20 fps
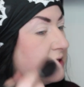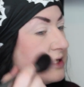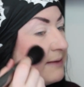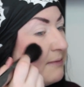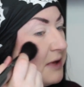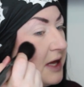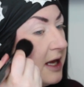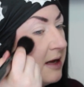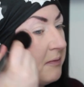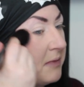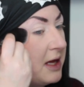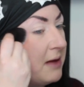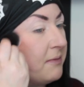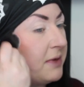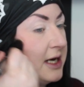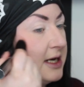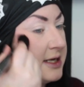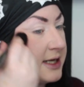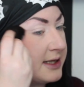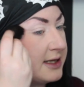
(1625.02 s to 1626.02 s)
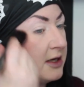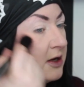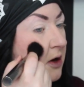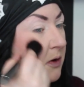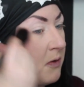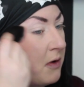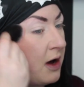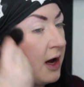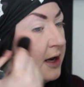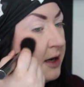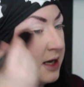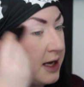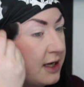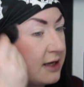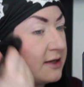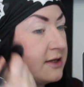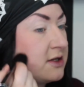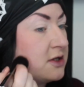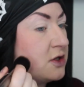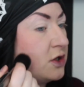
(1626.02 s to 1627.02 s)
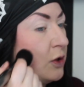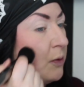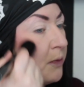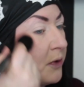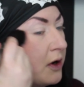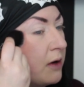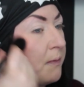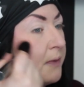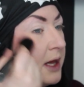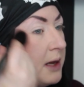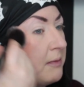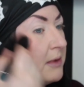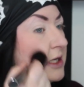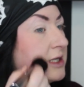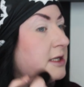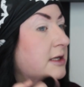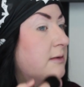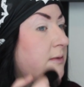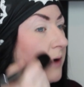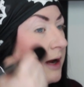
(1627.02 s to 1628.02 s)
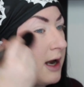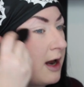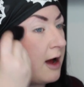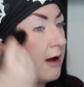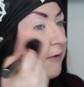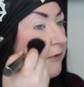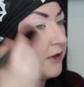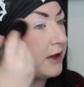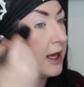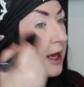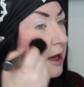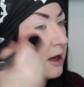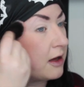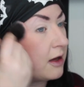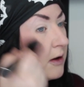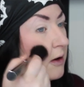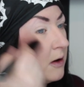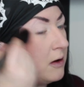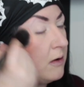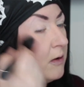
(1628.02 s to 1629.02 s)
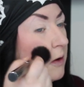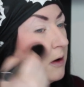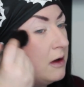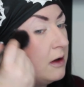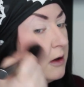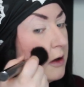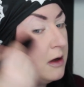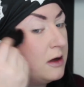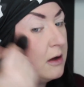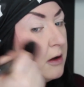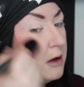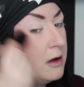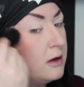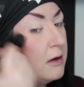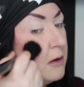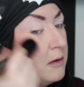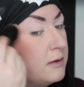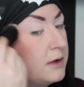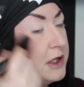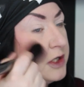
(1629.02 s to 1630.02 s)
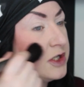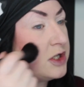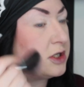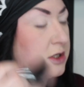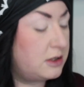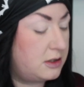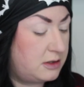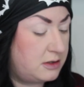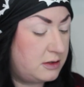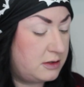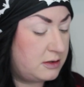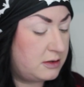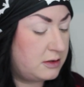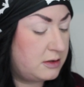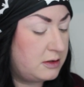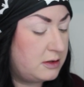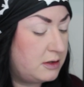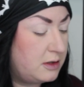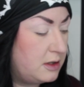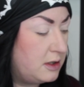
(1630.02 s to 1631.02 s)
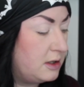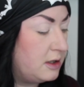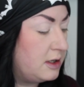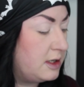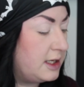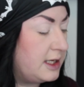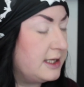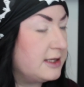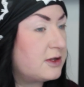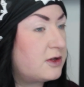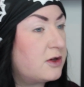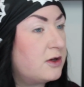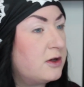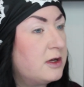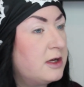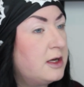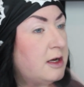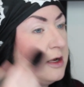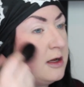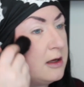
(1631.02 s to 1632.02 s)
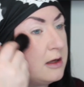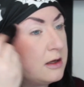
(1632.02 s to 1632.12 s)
some pigment, but it doesn't go on like super pigmented right off the get-go, which is good.